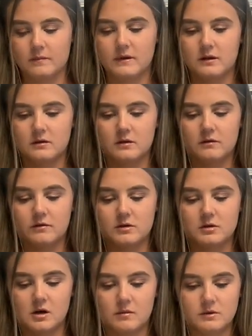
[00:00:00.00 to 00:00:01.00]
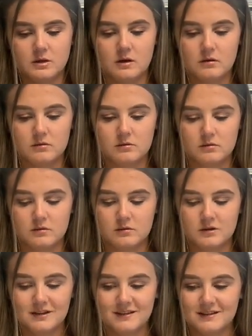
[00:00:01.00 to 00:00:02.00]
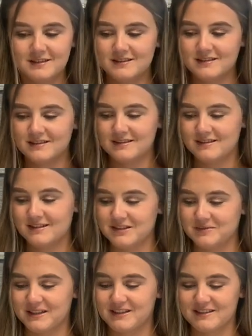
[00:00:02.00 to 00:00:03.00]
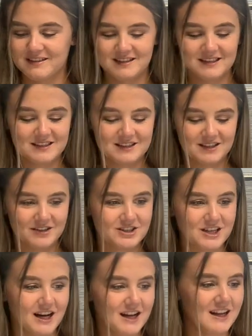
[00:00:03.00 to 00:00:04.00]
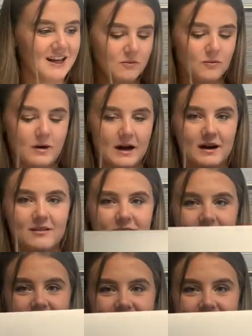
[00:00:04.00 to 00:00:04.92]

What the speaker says: And over the top too. Oh my goodness, it's so shiny. Wow.